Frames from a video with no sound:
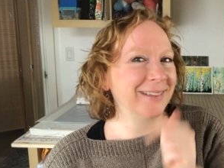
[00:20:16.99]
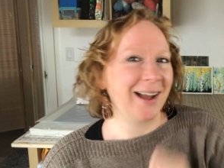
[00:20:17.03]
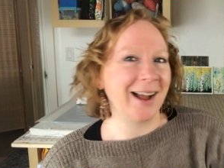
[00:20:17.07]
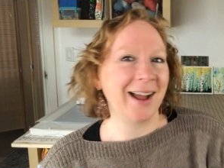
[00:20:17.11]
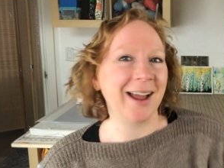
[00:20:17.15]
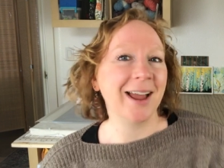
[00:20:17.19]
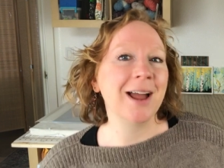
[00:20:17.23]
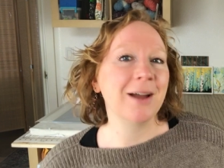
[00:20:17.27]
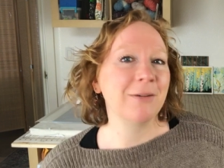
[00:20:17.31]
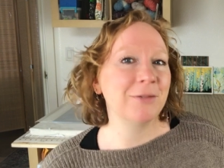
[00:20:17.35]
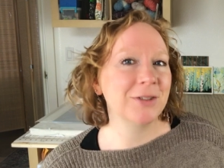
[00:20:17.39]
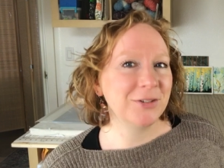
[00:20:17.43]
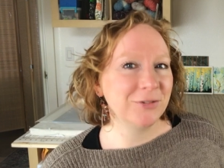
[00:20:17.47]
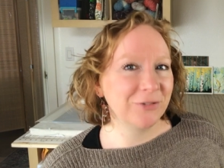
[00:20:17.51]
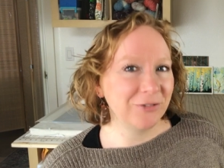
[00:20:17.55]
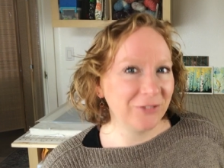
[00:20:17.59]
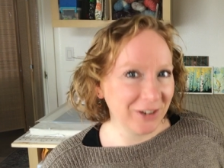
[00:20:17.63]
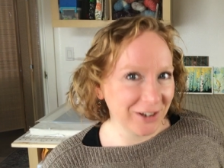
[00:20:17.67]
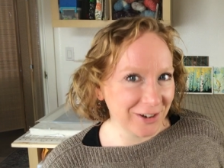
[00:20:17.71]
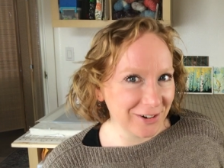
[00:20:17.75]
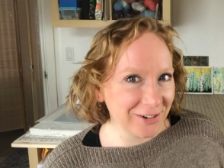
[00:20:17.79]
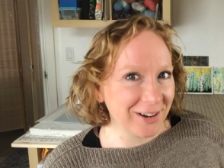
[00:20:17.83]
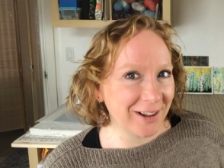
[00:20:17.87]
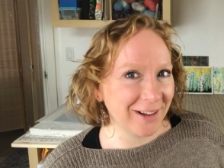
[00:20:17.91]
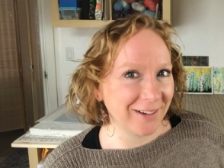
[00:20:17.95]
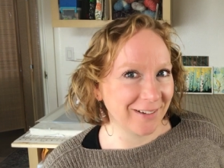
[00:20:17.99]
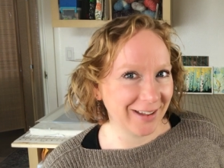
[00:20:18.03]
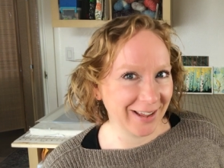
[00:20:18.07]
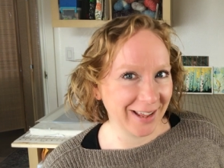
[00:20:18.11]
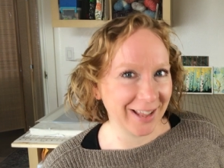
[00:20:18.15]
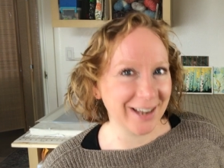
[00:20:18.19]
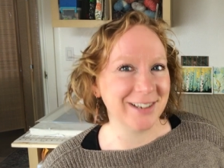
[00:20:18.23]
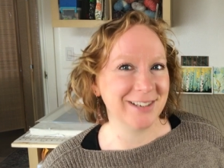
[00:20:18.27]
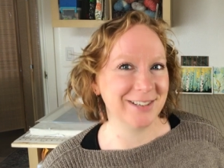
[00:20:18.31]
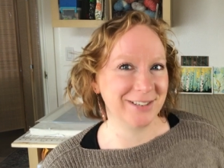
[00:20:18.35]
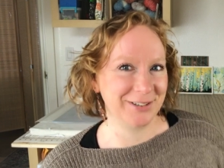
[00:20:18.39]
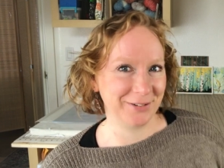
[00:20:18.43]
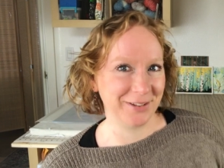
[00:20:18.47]
I haven't figured out how
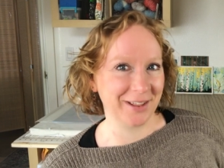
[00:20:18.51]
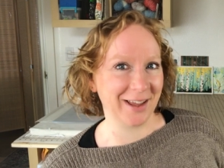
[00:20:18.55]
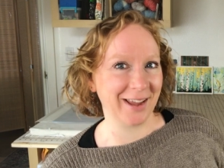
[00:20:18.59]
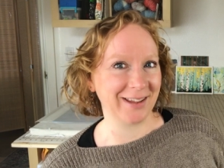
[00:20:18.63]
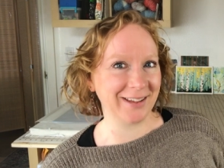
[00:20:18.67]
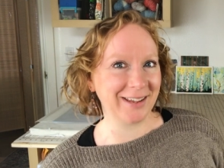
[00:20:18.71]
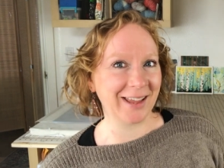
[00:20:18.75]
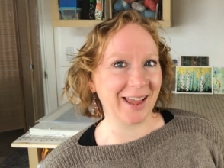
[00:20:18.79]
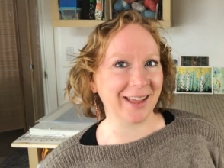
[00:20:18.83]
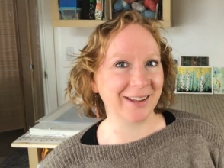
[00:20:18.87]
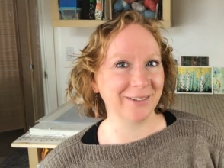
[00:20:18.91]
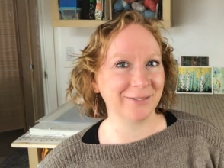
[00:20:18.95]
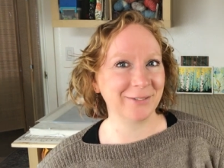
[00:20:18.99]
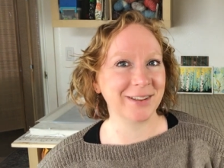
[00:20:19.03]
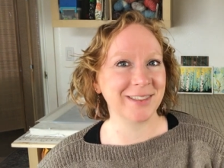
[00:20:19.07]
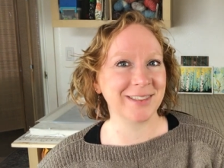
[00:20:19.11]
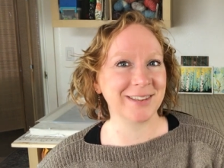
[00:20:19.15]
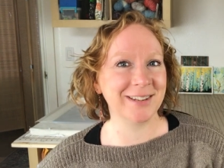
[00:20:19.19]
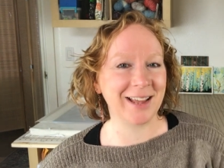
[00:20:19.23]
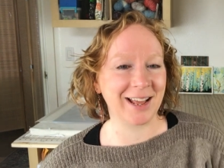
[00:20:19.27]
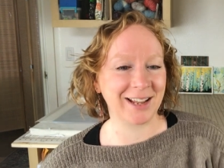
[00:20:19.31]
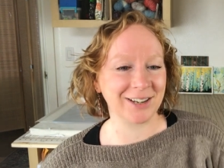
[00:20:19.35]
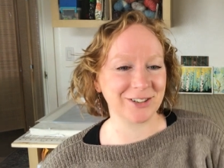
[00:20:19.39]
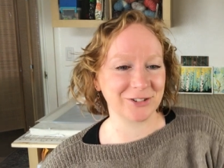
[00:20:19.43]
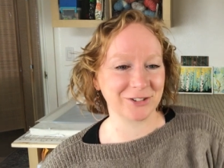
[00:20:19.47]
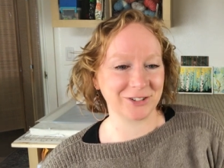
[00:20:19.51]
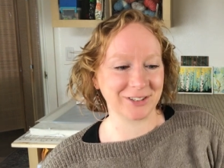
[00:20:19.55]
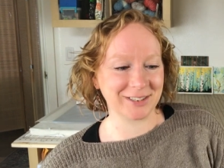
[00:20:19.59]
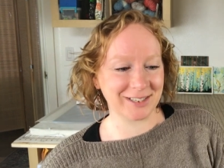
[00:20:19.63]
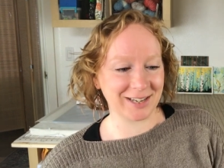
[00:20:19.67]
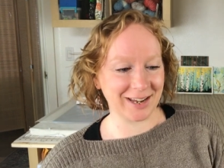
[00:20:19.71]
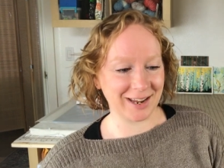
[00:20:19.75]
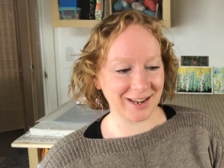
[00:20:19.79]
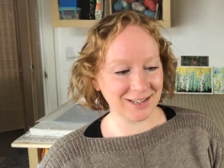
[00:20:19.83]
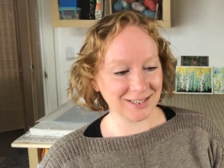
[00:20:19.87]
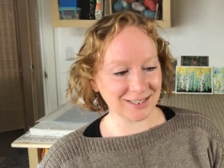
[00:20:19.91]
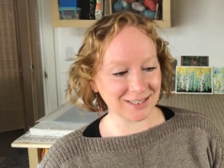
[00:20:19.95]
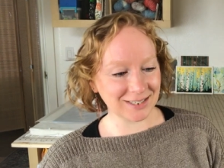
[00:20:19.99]
to do that yet with natural
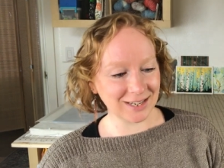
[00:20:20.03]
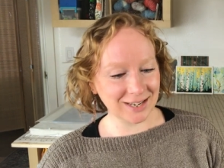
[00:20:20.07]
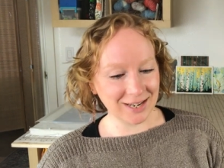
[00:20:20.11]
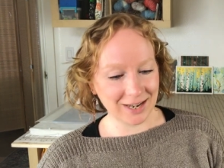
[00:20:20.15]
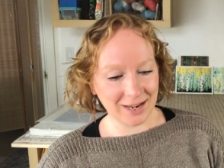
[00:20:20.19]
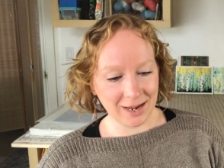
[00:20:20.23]
dyes,